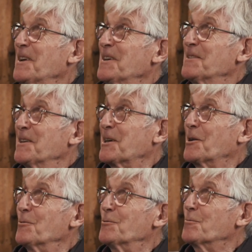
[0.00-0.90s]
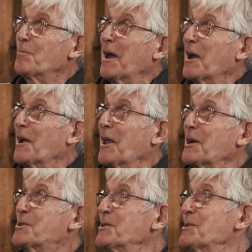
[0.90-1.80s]
They clawed back
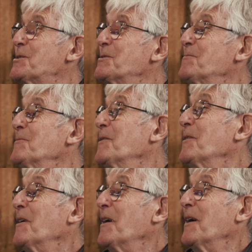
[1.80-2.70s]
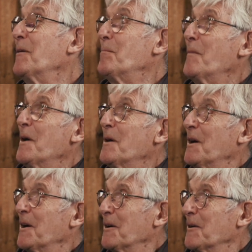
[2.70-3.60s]
Lex's
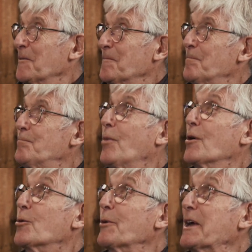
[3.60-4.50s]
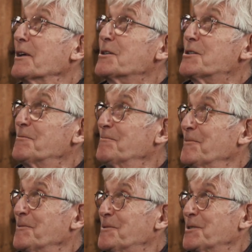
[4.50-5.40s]
borrowings.
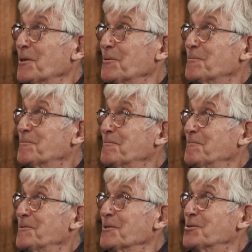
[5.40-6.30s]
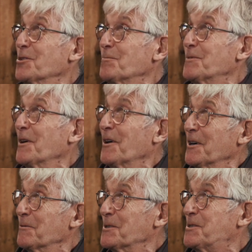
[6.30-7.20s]
So the job that
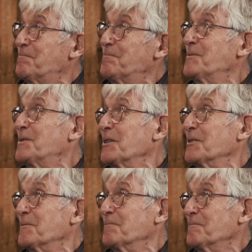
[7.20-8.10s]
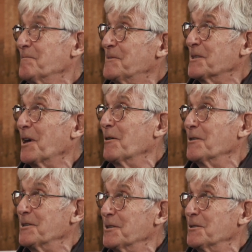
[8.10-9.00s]
I was set up to go
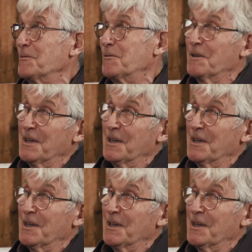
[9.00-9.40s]
and do